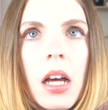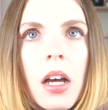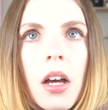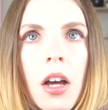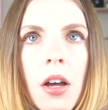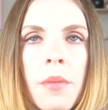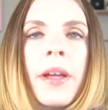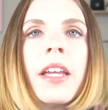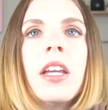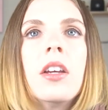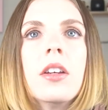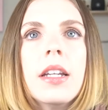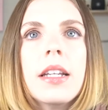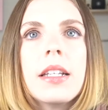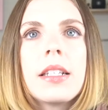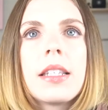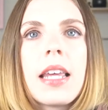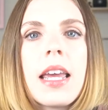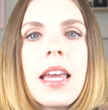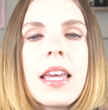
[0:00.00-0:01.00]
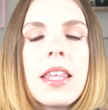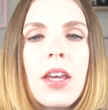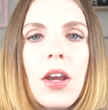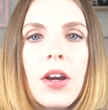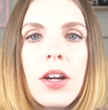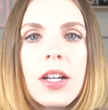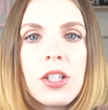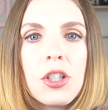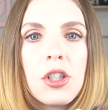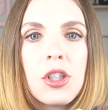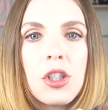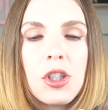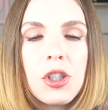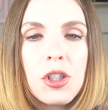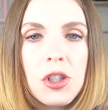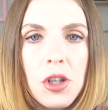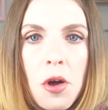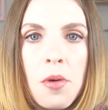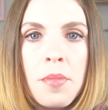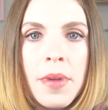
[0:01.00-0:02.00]
Oh my goodness, there is
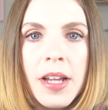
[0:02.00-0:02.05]
so